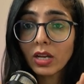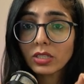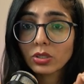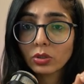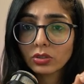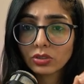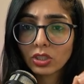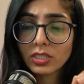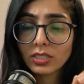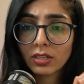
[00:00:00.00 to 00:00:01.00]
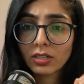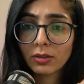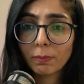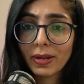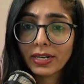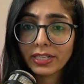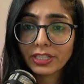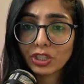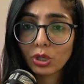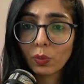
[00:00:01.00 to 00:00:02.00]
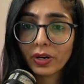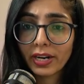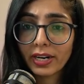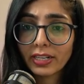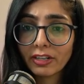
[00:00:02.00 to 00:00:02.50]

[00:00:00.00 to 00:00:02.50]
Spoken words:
So just pay attention over here.